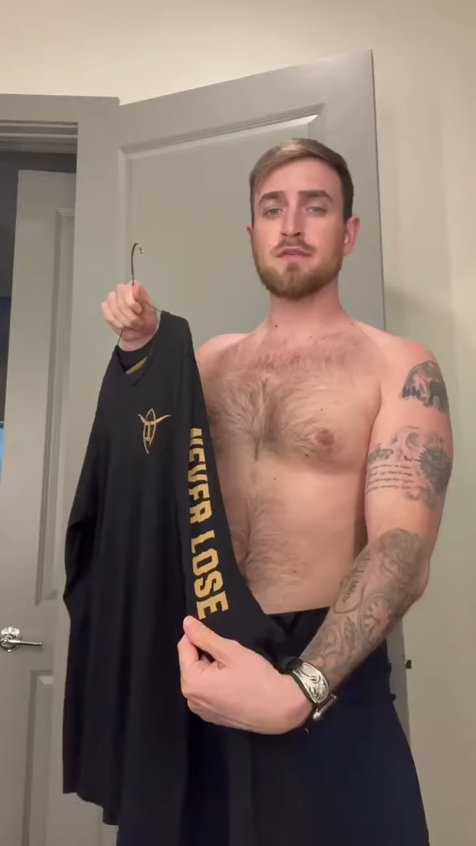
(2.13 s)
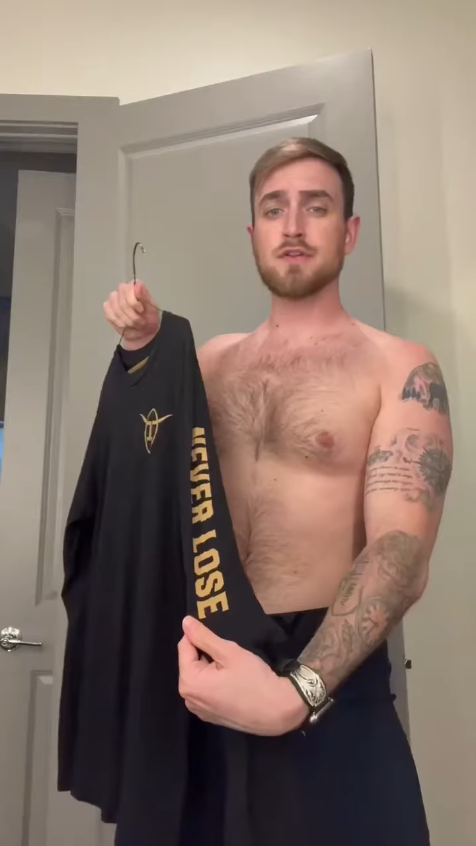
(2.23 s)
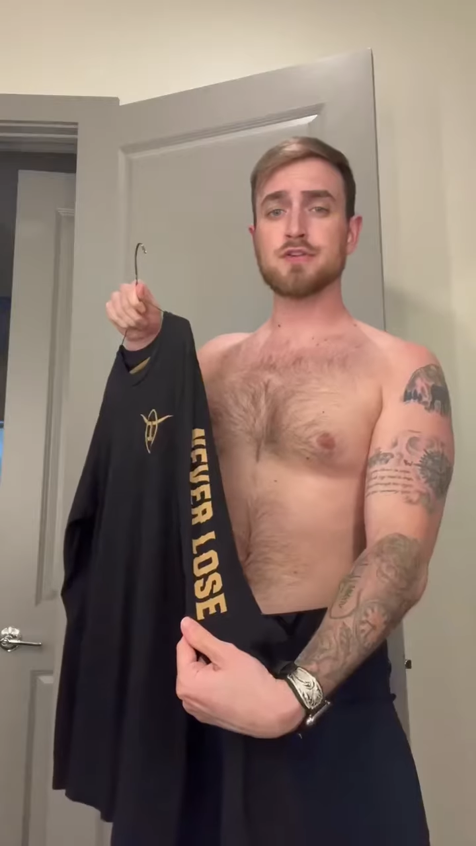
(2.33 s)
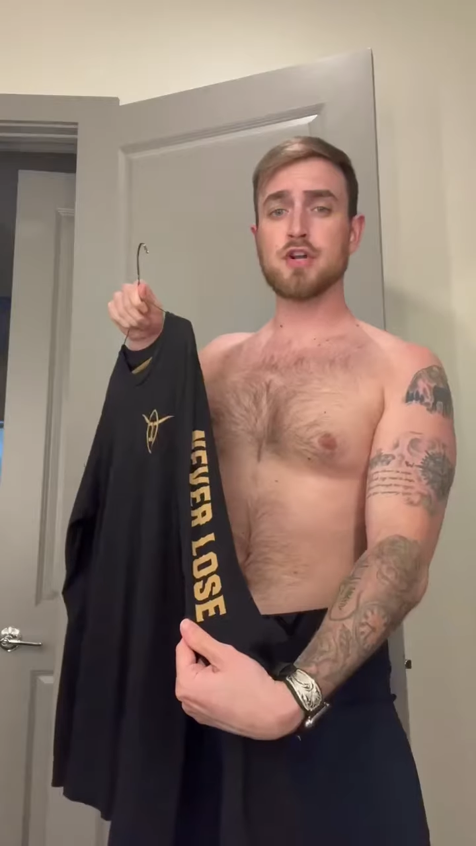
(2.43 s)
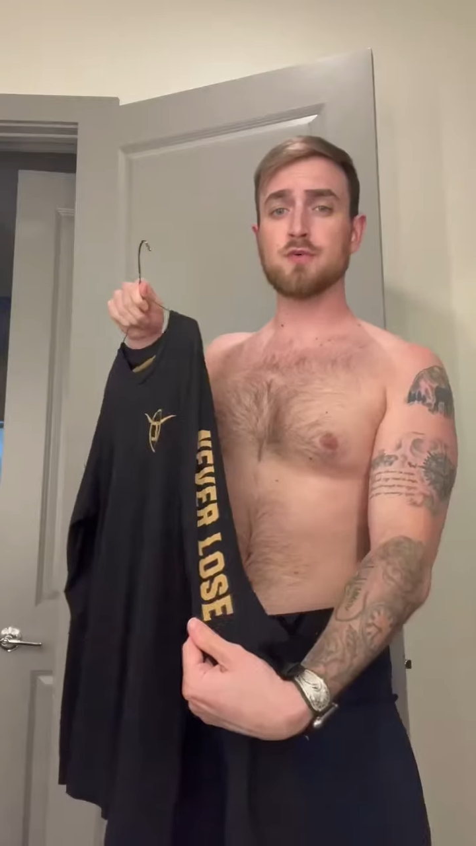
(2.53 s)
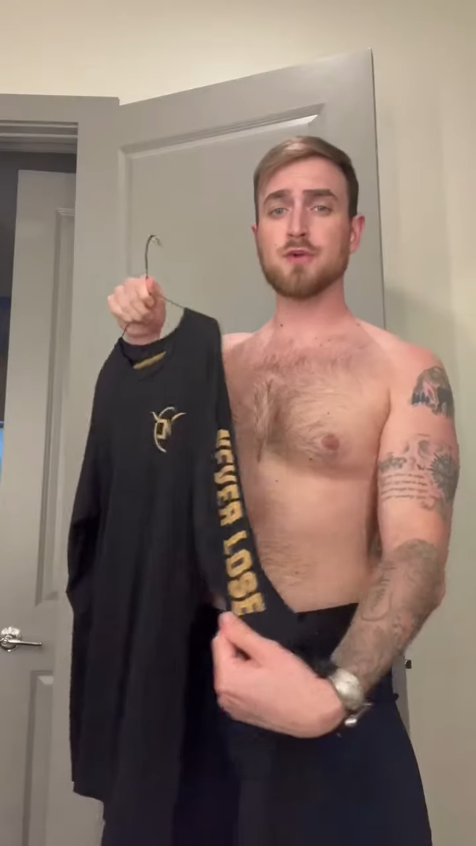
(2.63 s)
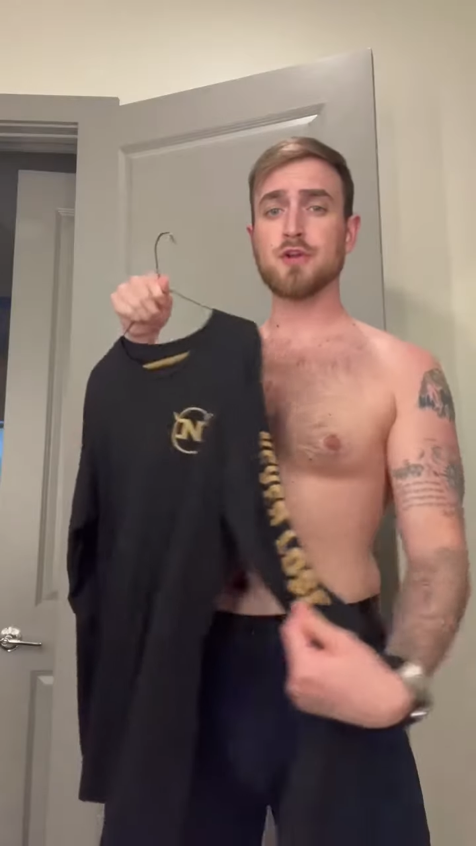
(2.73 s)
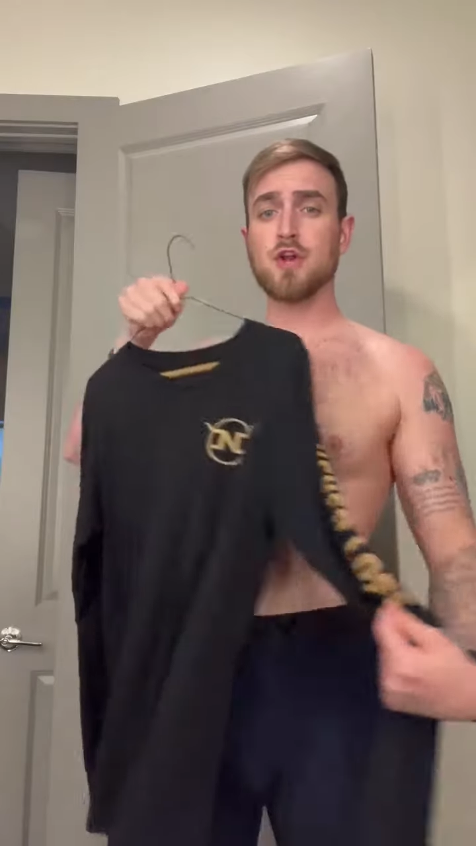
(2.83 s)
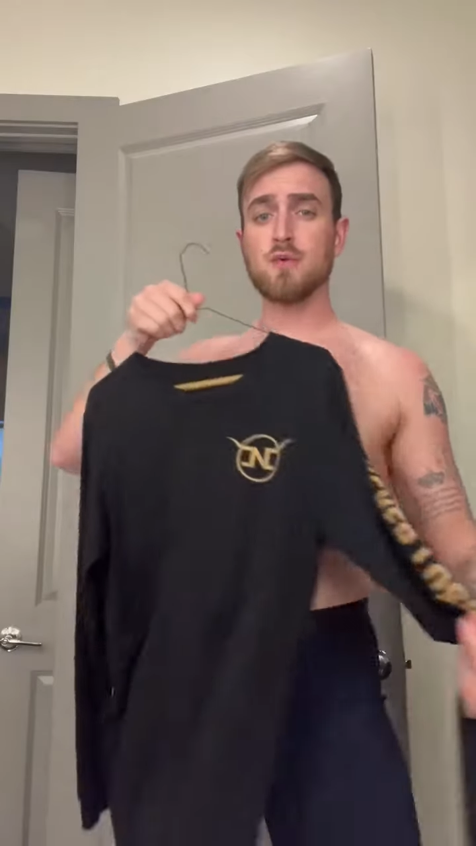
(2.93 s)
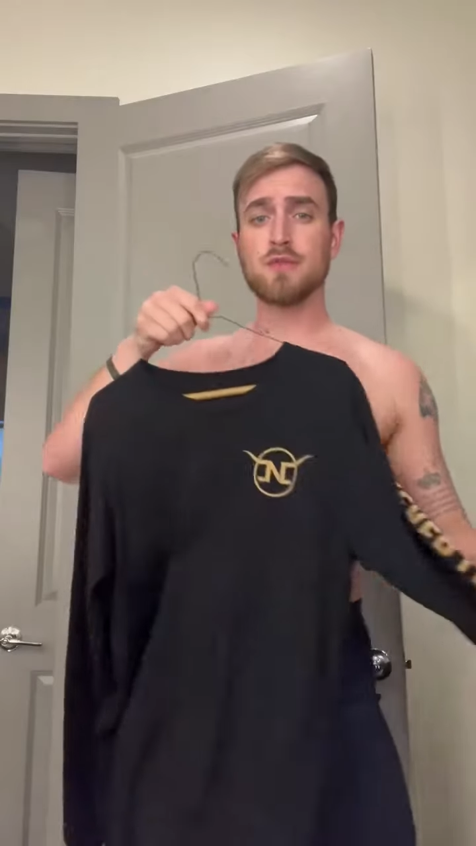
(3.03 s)
For the shirt, we're
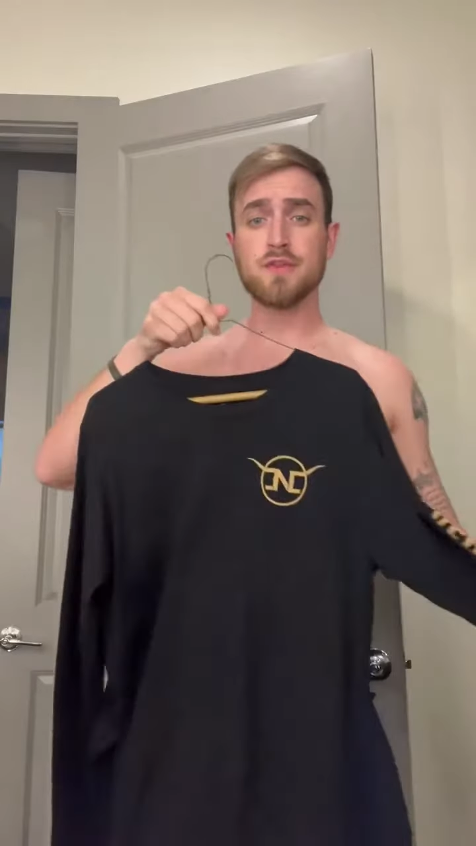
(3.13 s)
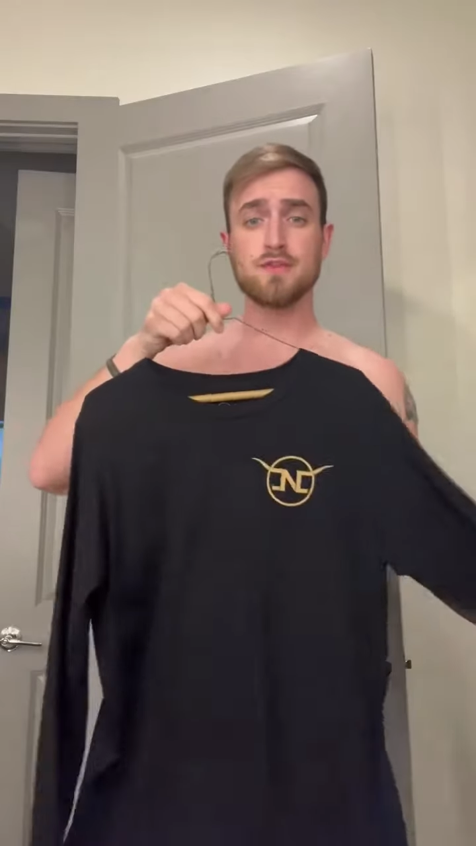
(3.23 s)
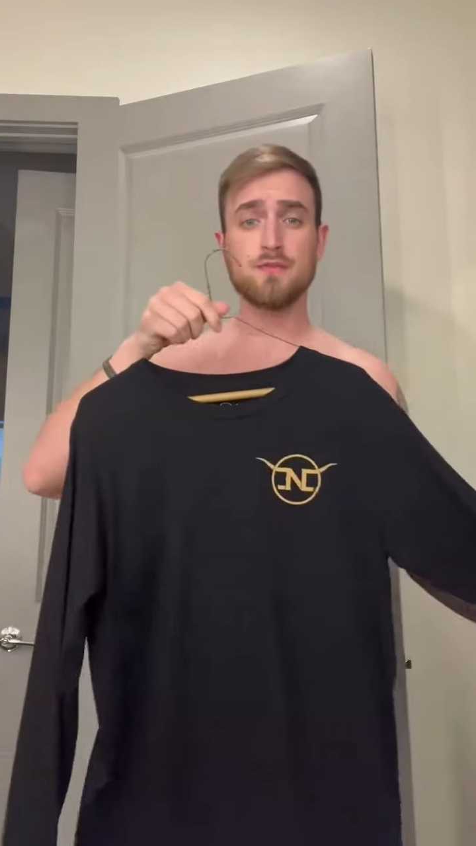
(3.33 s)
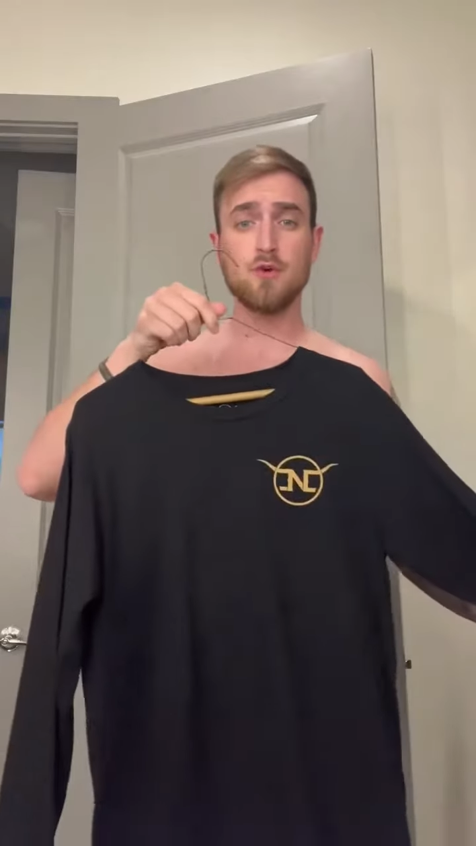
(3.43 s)
gonna go with this